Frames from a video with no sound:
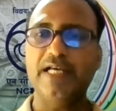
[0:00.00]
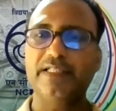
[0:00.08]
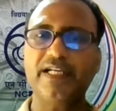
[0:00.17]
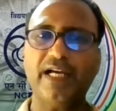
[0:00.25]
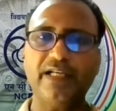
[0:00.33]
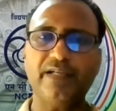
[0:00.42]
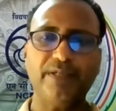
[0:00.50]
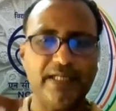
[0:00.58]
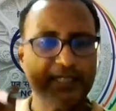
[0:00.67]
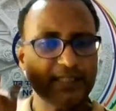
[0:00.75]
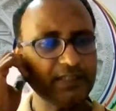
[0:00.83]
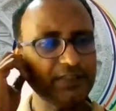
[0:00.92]
Then I have
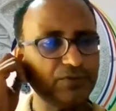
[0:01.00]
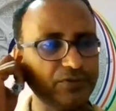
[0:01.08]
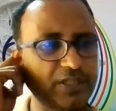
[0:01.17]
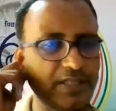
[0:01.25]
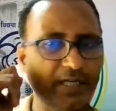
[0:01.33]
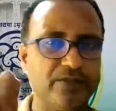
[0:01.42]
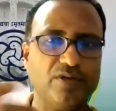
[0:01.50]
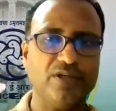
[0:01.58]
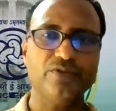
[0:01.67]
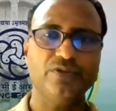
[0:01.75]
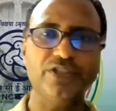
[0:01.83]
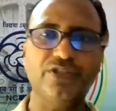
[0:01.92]
another issue that I
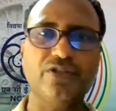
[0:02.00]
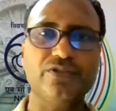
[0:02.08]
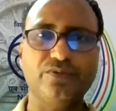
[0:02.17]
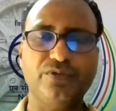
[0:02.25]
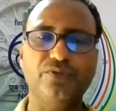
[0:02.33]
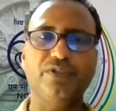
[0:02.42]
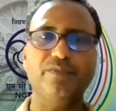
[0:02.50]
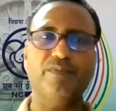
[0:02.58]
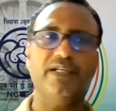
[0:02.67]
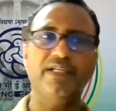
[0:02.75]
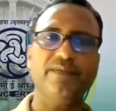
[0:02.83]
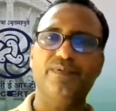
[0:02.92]
want to discuss with you in
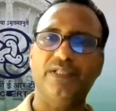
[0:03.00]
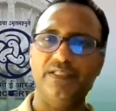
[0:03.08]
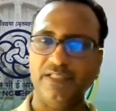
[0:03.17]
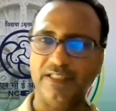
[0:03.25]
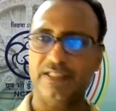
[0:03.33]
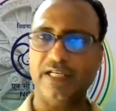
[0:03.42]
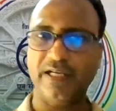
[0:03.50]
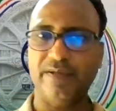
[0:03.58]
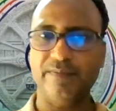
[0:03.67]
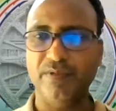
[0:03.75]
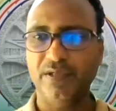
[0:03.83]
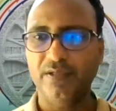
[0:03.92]
my absence, since I
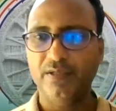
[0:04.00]
am